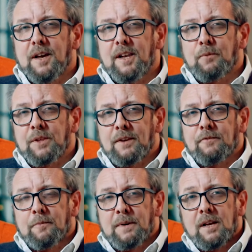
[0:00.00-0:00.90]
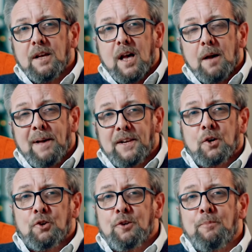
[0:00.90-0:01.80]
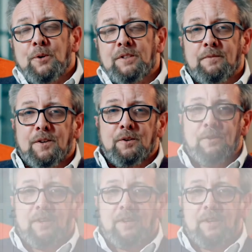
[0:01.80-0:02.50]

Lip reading: And if we think from a pedagogy point of view,